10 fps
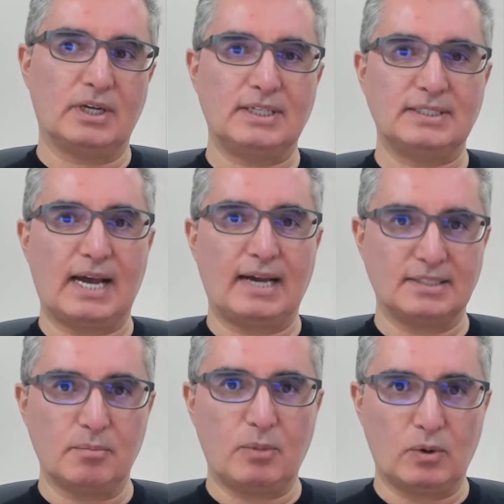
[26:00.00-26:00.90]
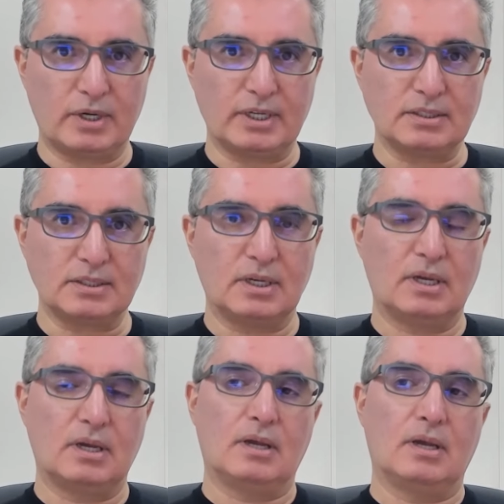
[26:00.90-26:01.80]
is as important.
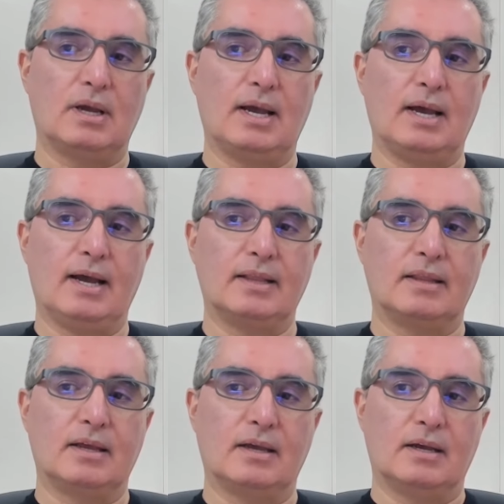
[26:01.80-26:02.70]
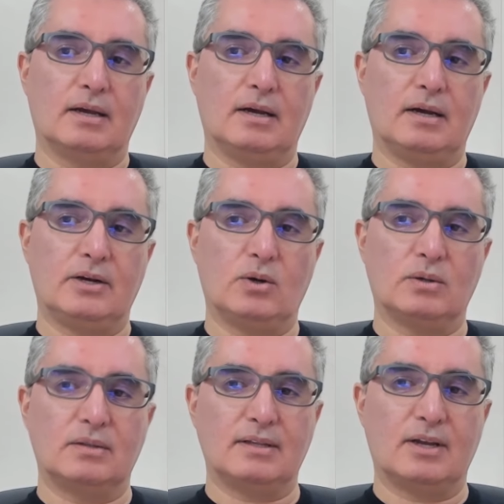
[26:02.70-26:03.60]
And I know
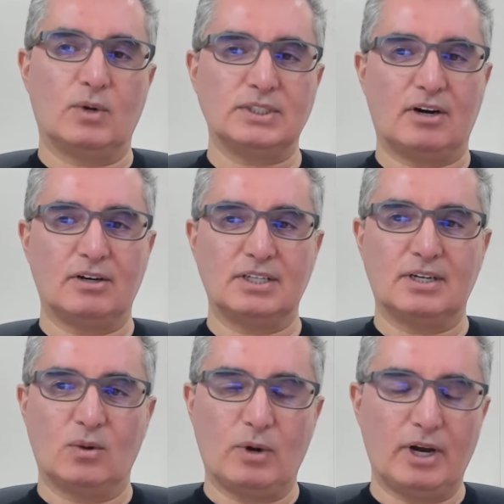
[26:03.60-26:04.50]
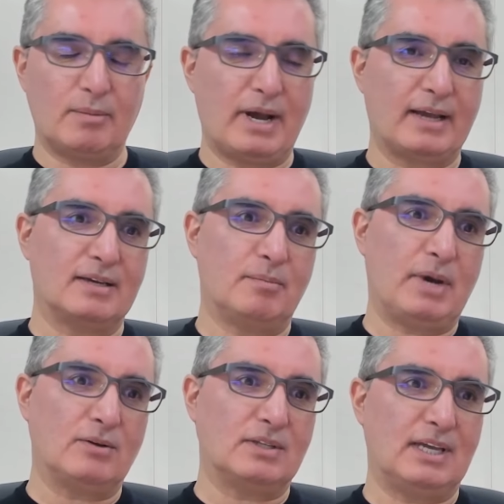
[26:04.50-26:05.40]
there was an article a while back
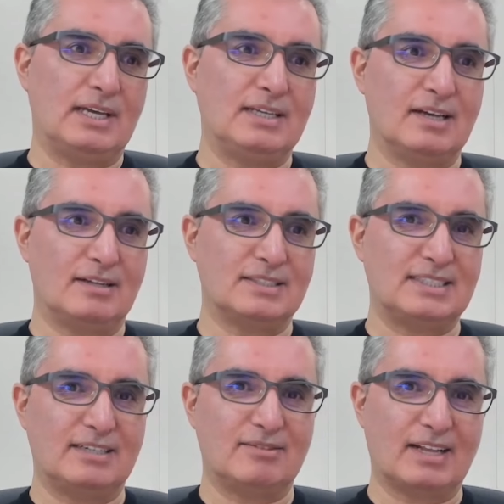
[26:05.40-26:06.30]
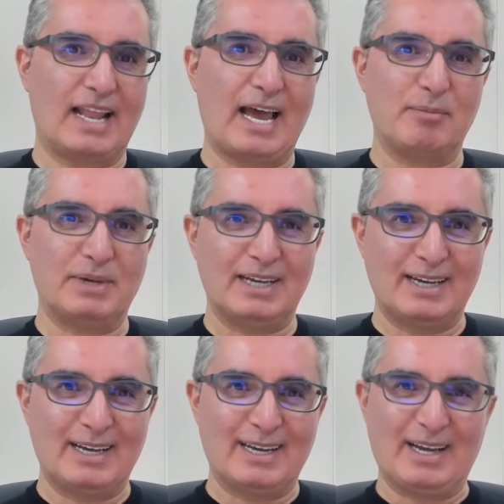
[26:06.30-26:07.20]
about Intel's secret lab,
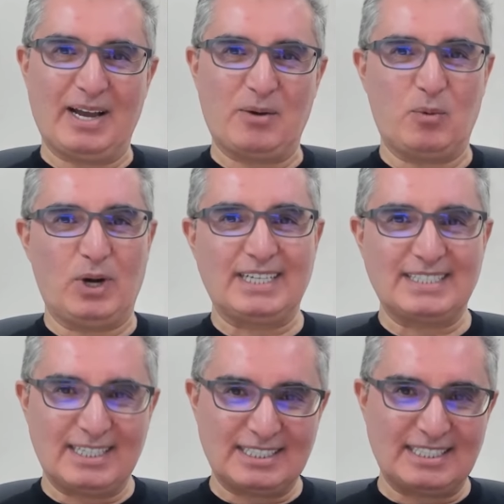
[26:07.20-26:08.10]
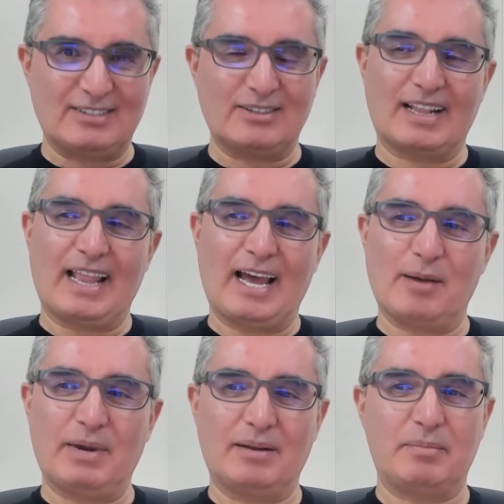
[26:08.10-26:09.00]
and what is this secret
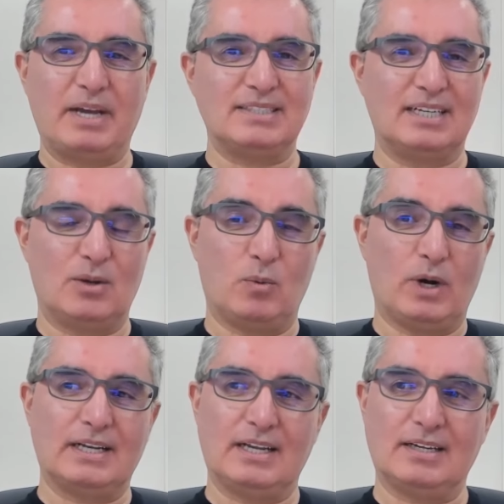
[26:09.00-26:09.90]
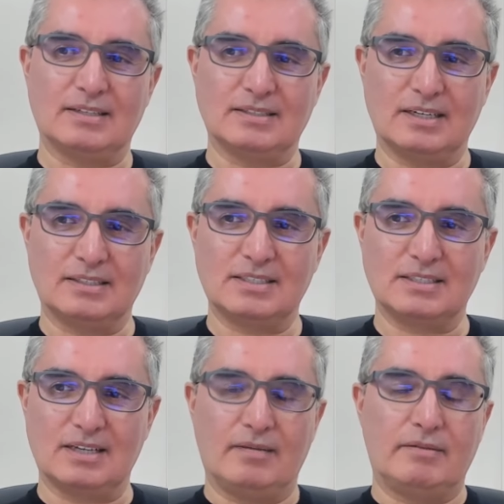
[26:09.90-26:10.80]
lab? And basically what it is,
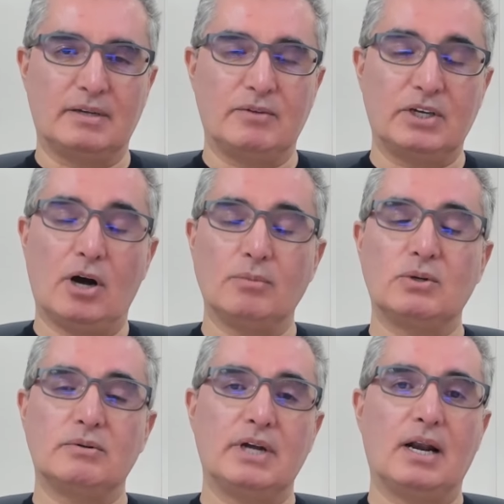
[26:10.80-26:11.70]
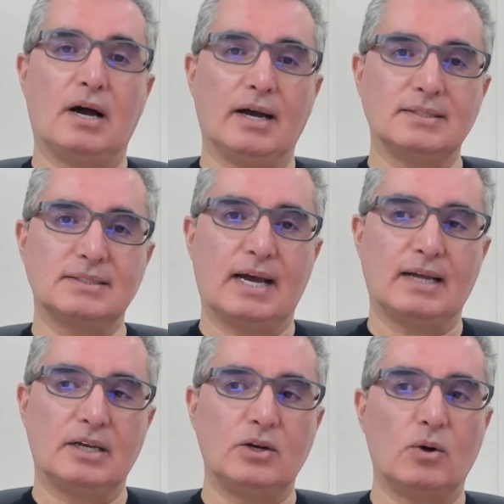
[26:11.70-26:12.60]
it's we, we come to realize
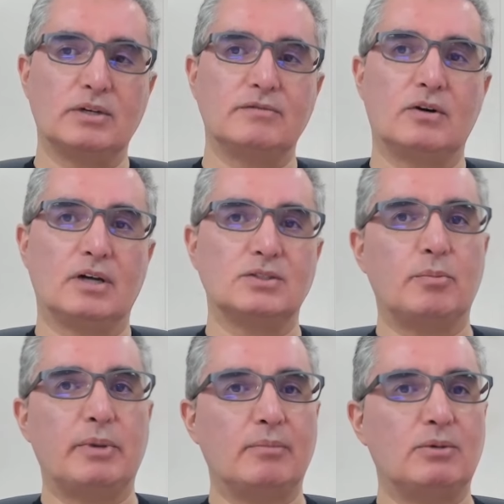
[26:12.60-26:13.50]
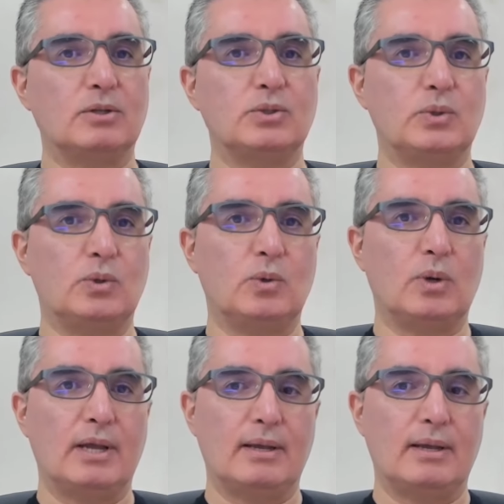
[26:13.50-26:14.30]
that in order for us to be able to